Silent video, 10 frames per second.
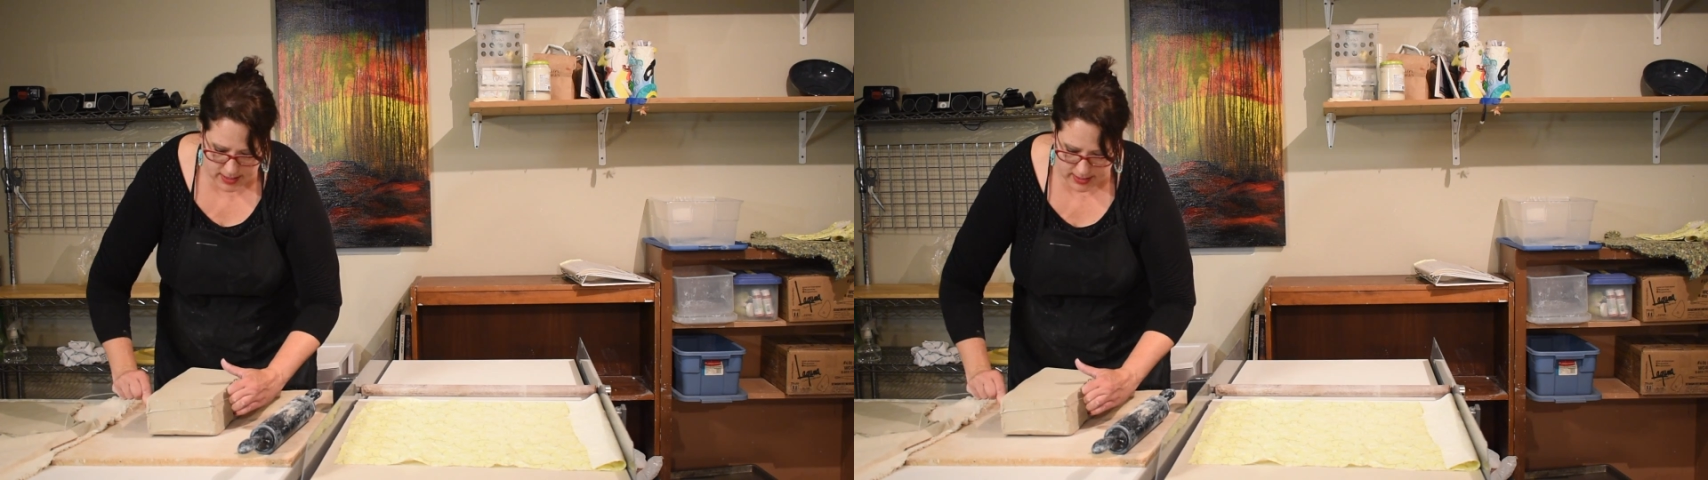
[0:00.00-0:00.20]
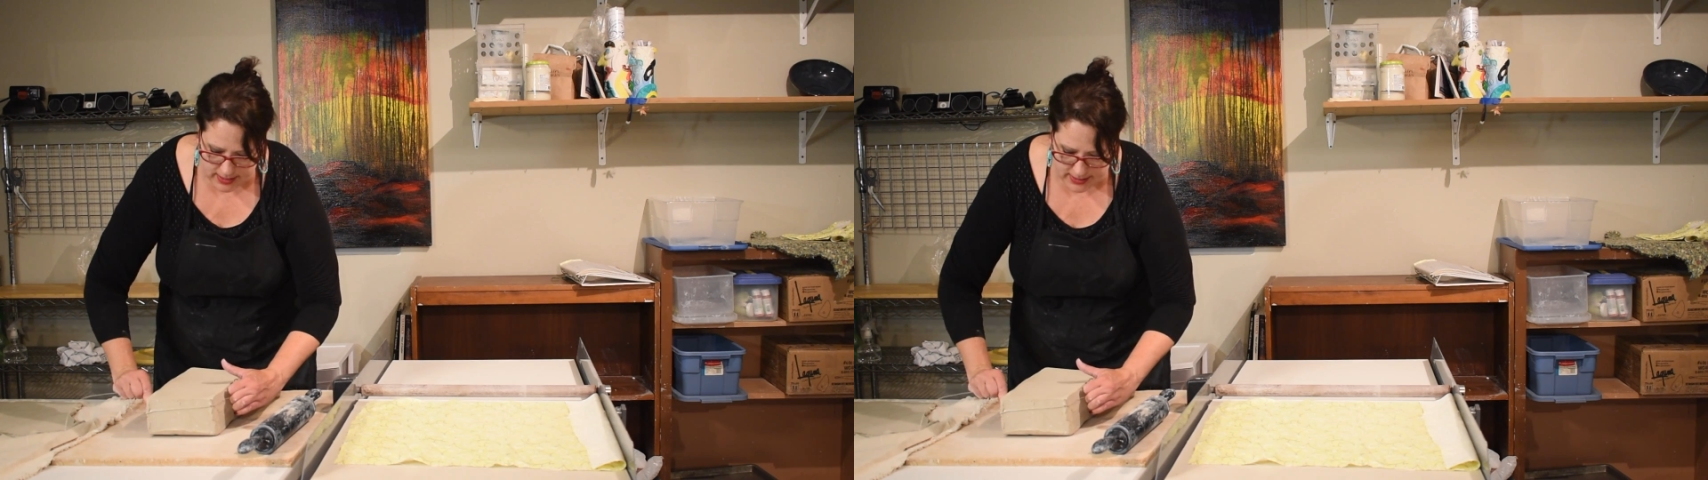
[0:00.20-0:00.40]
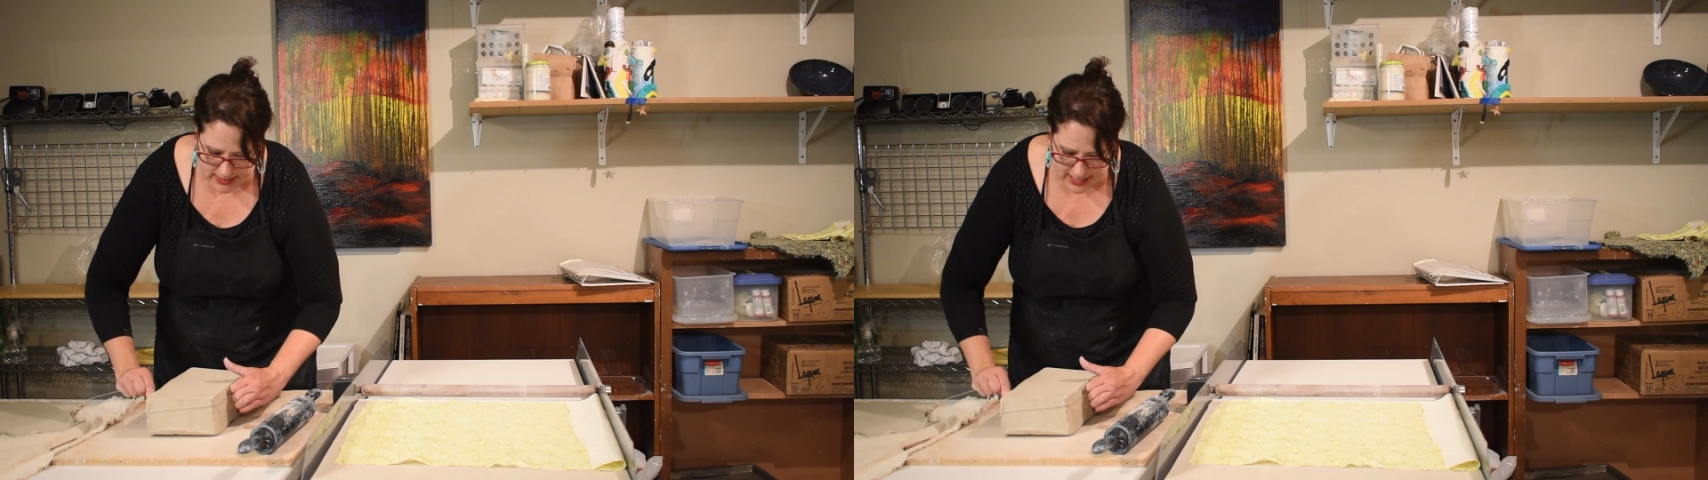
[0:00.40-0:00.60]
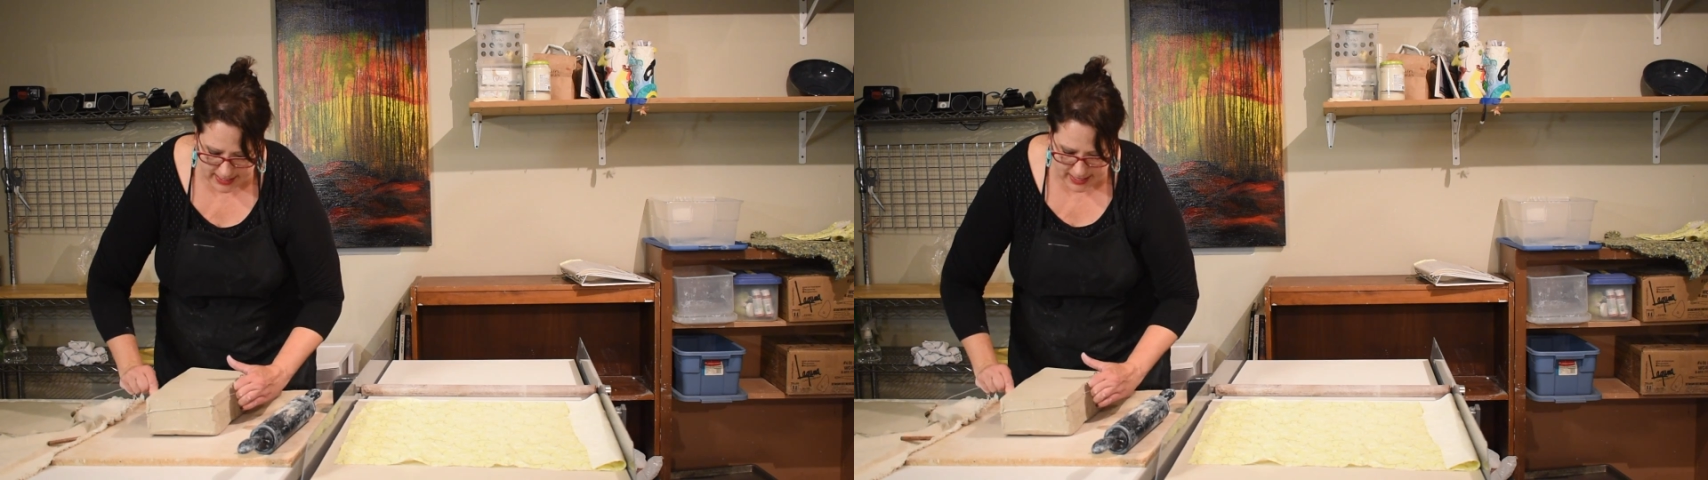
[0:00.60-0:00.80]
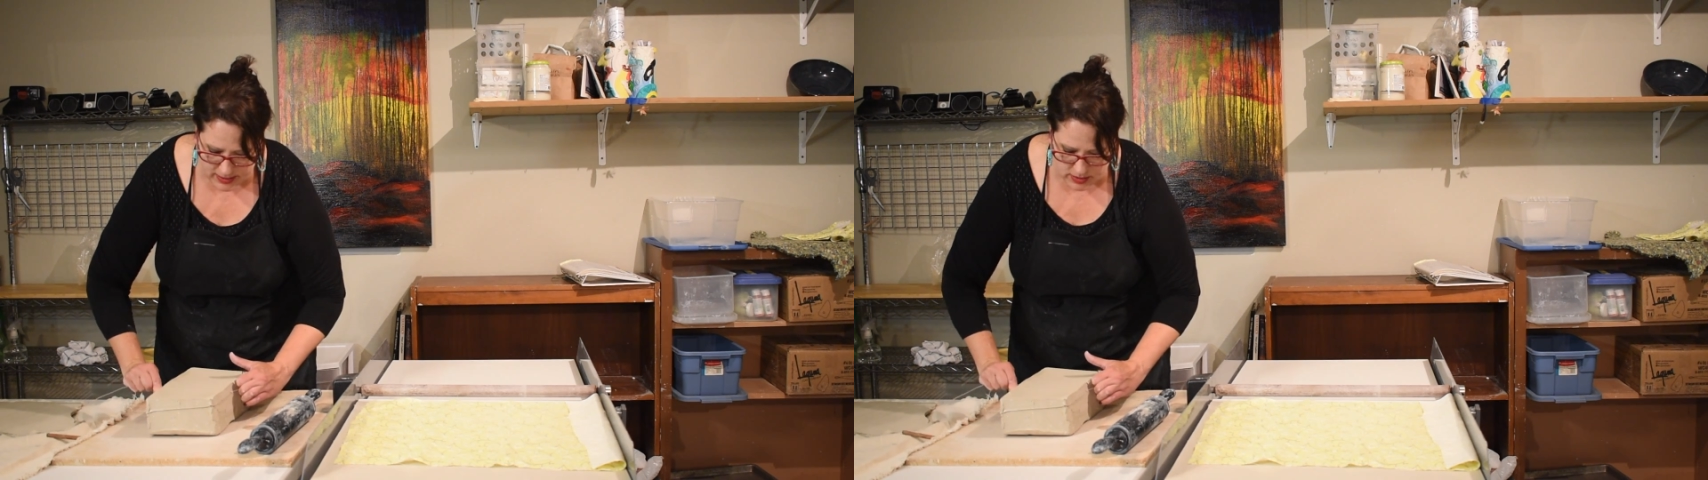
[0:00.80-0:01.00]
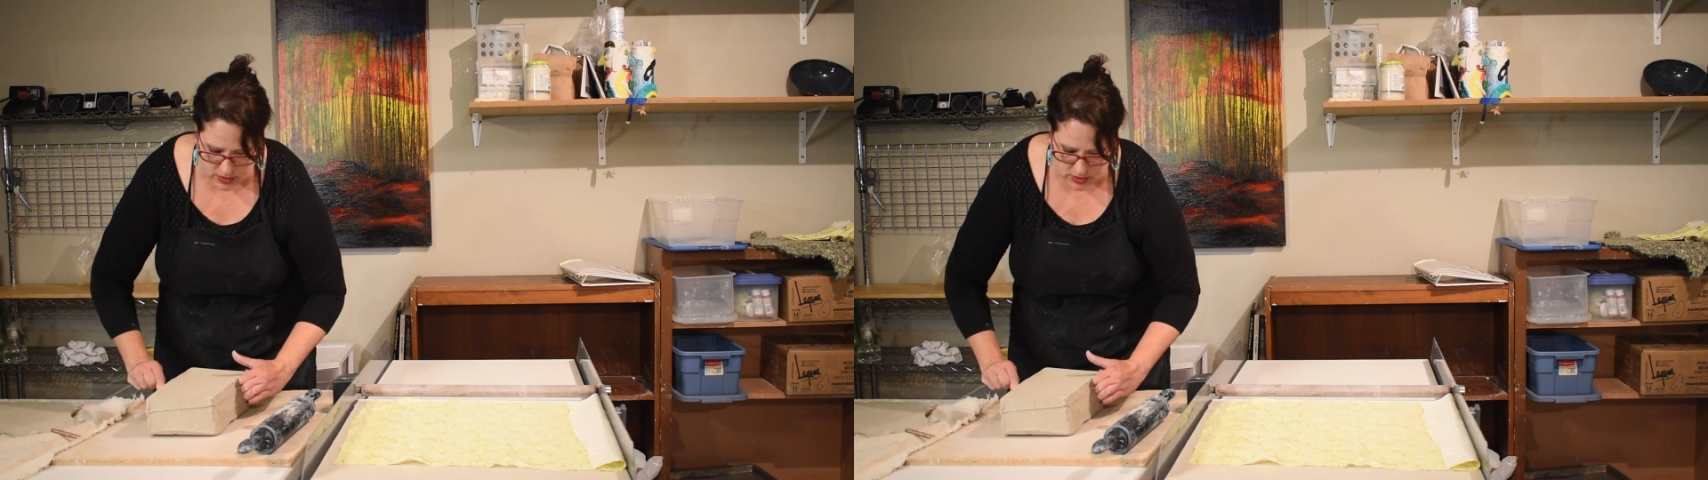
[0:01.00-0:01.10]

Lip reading: it has